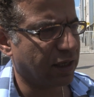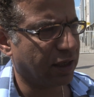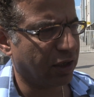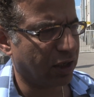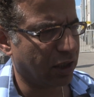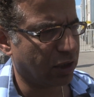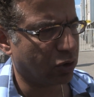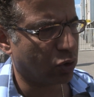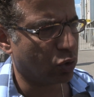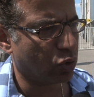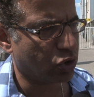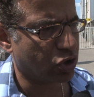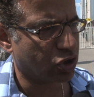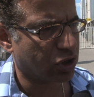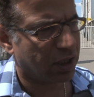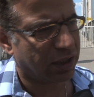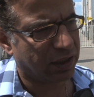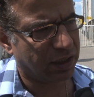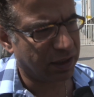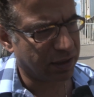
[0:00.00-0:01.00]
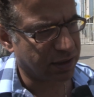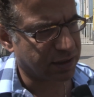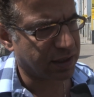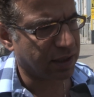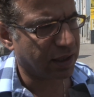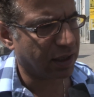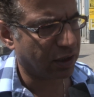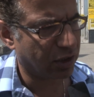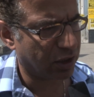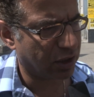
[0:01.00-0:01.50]
a great coach and Lierse
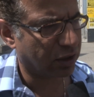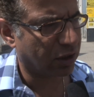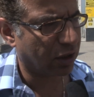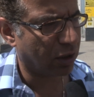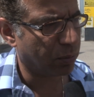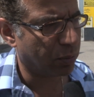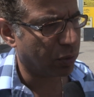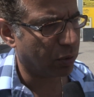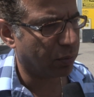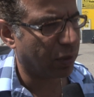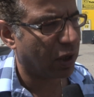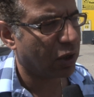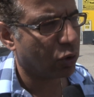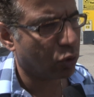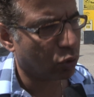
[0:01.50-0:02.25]
a great club by